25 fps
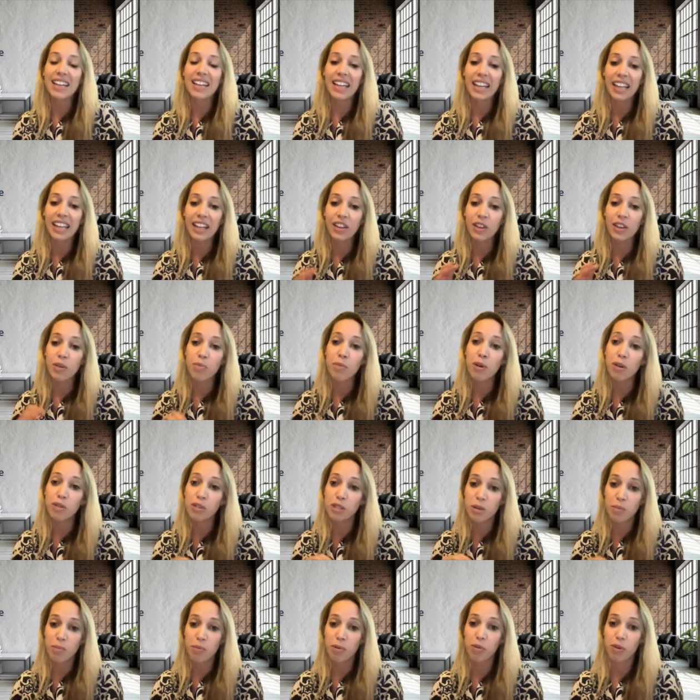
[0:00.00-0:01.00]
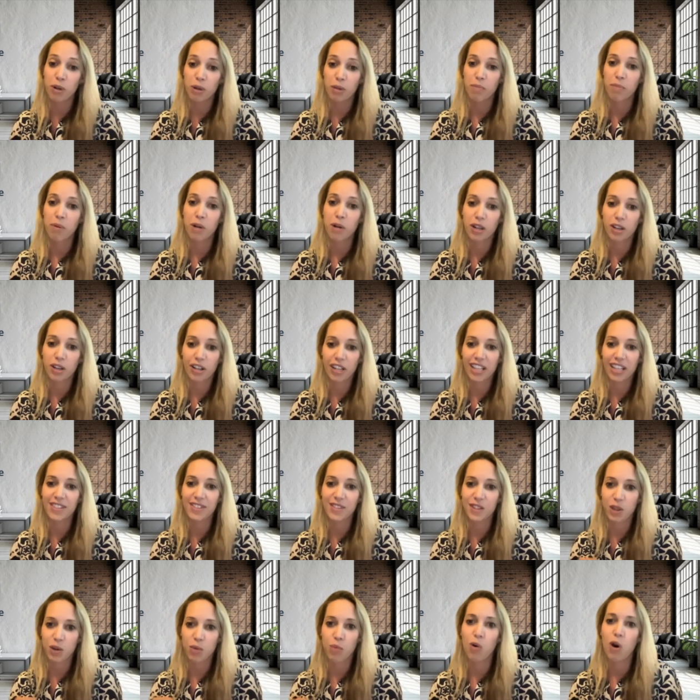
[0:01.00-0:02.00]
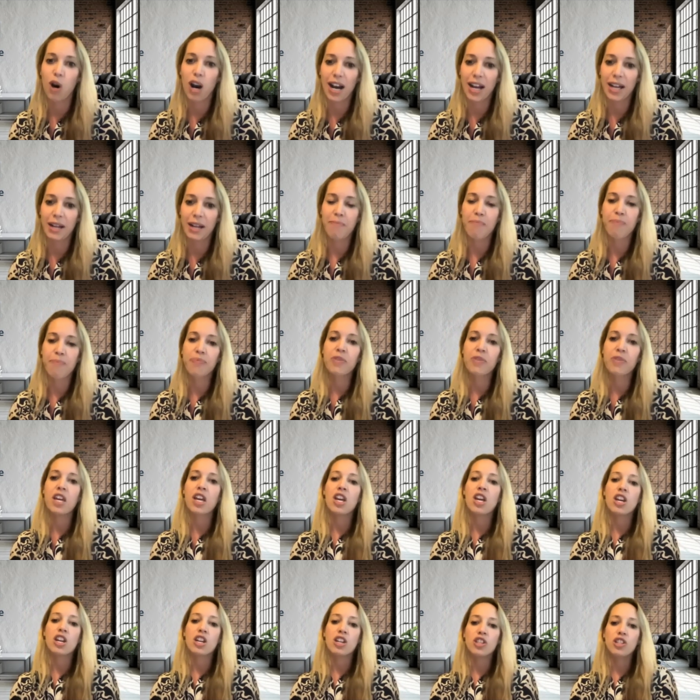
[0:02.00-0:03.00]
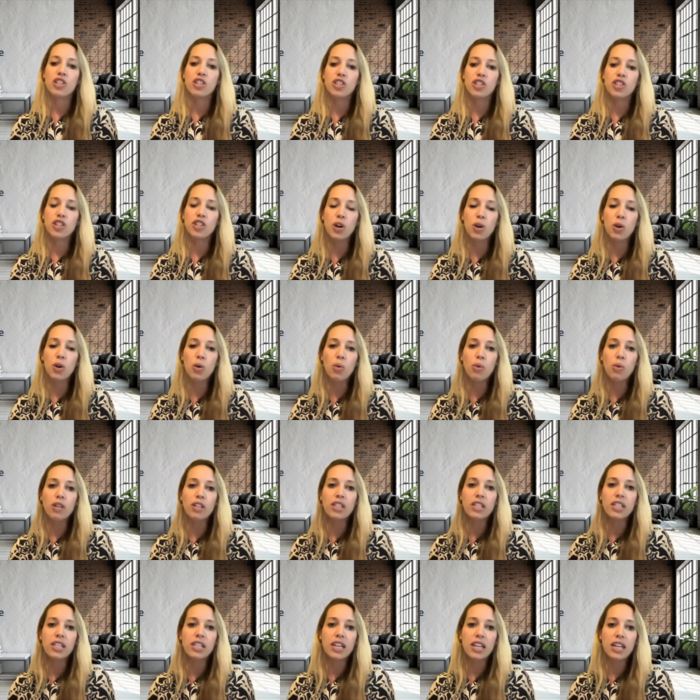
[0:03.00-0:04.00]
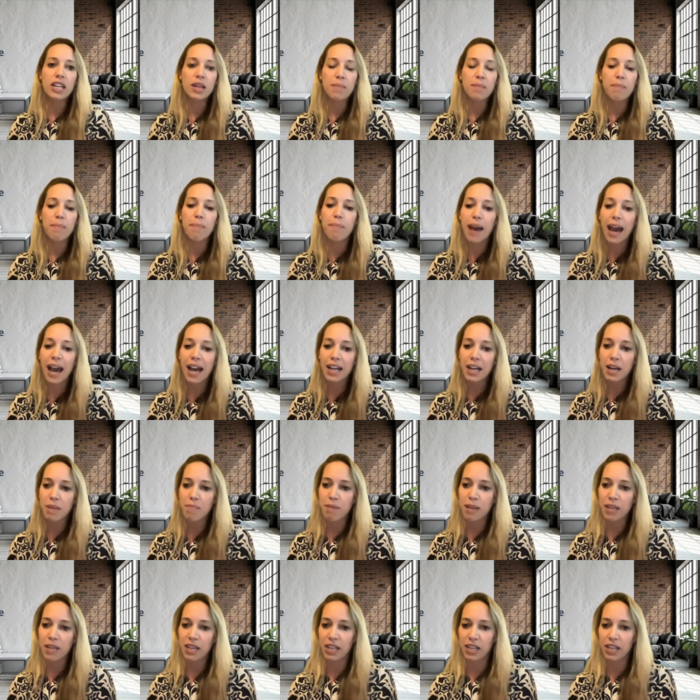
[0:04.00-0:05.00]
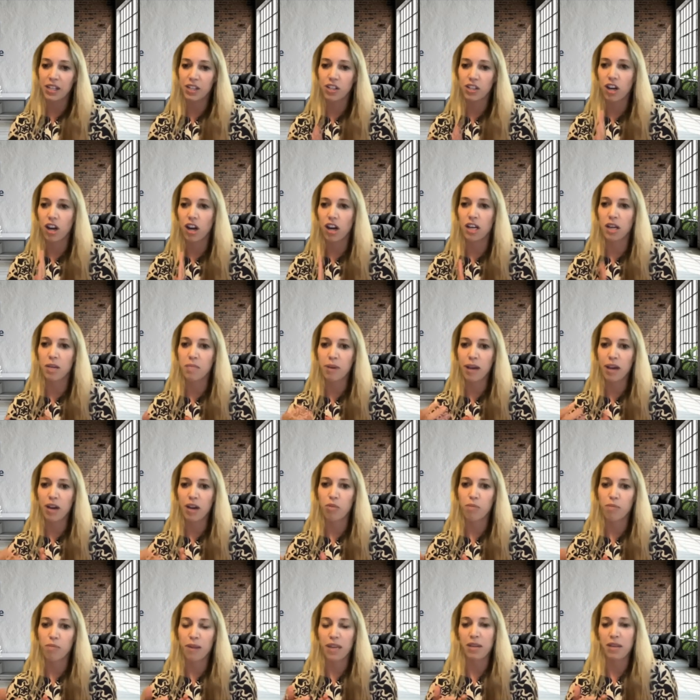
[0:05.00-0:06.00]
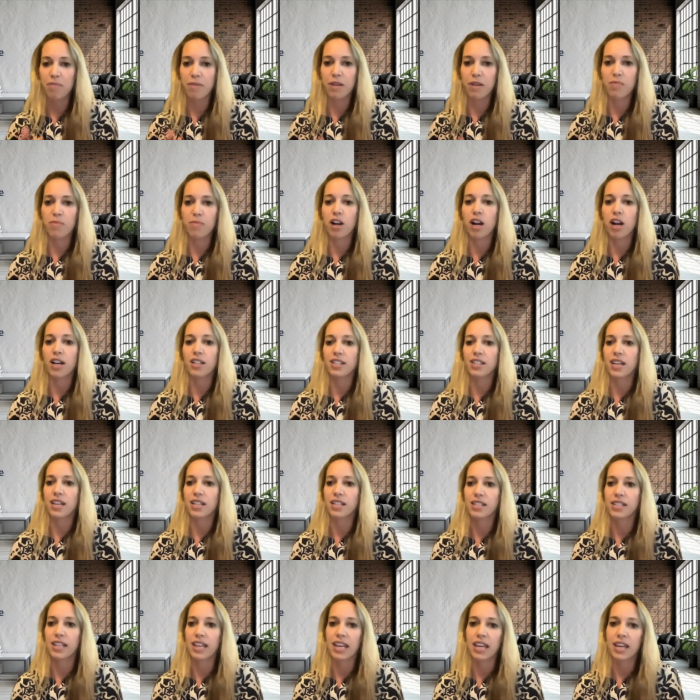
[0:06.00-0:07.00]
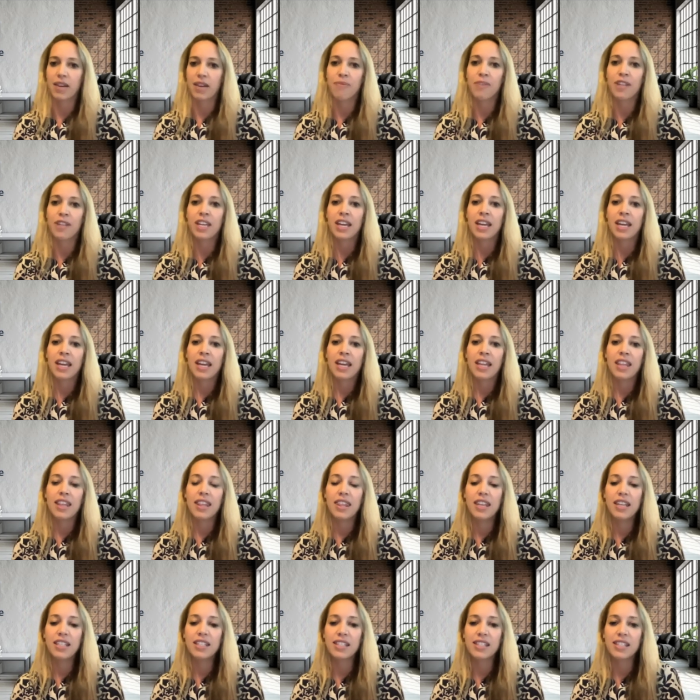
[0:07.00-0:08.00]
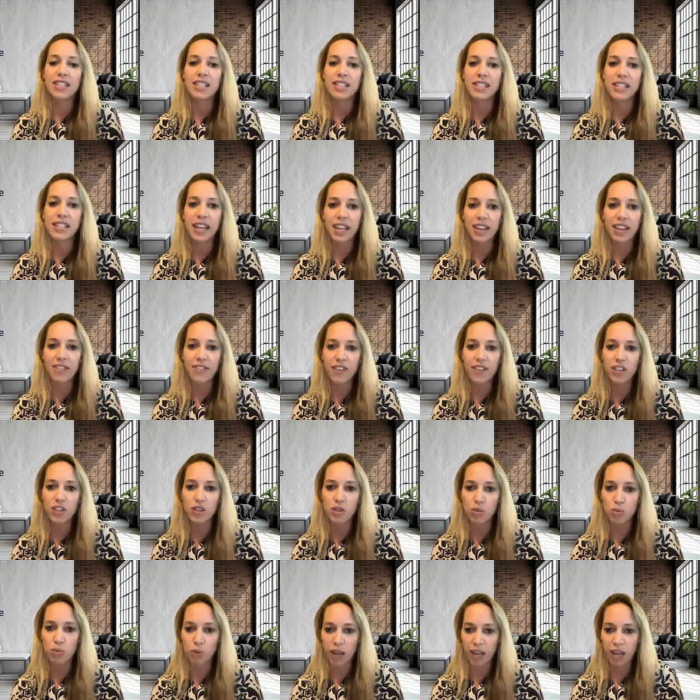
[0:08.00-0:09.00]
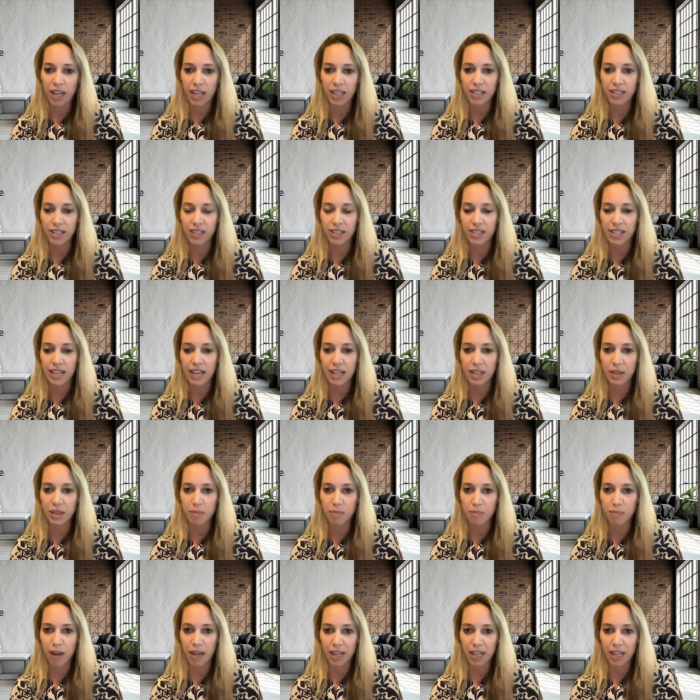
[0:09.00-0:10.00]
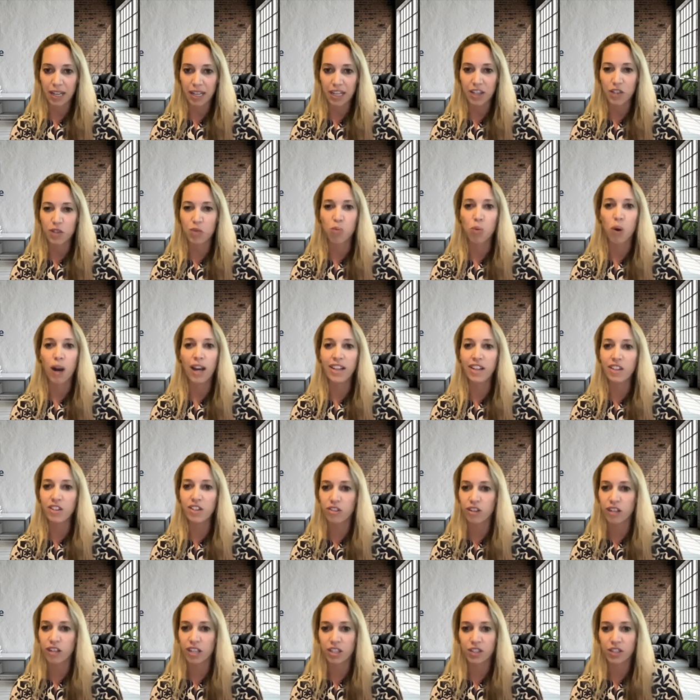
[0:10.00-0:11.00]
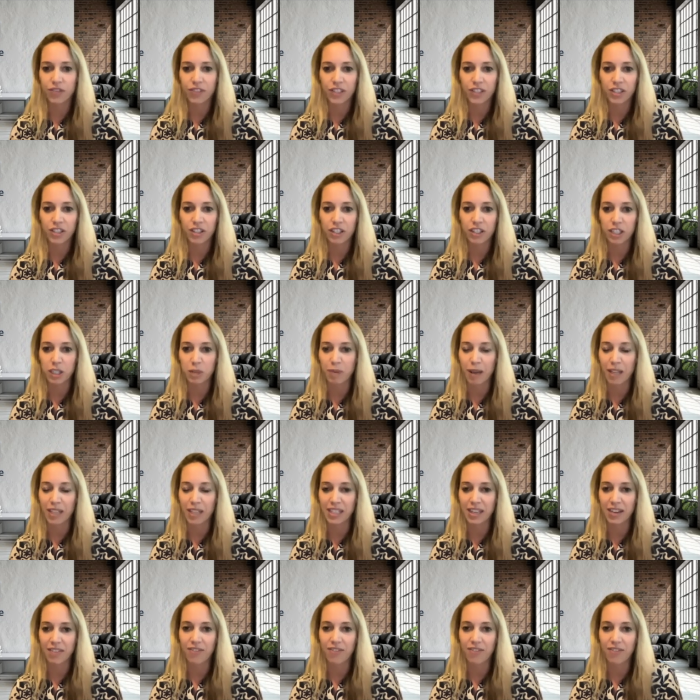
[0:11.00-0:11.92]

he, the most important part is the why. So to back up and kind of talk about payment processing, the safest way to send money because wire transfers are expensive